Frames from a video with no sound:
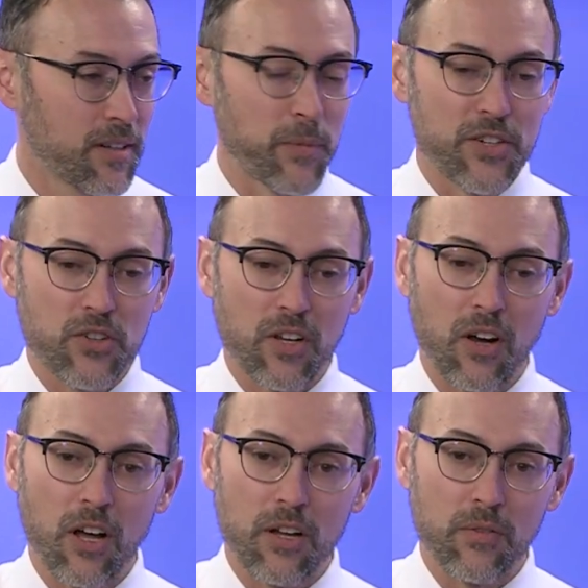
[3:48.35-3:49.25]
making sure that
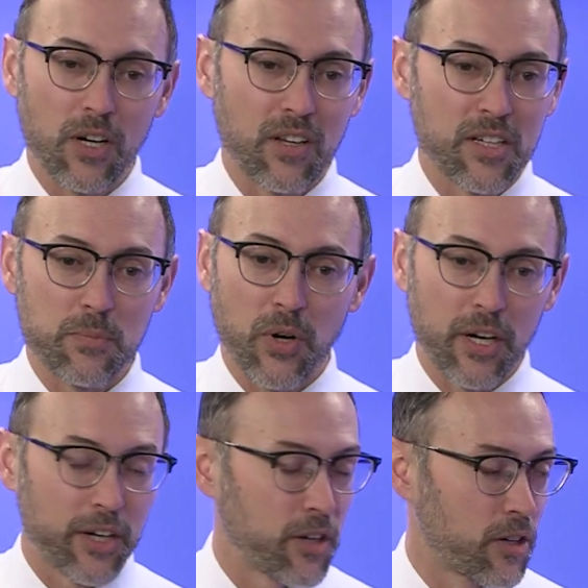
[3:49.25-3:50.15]
all of our collective
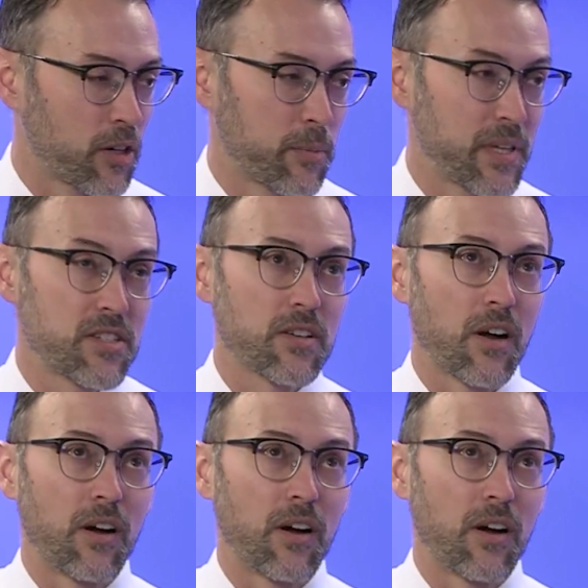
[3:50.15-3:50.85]
bargaining agreements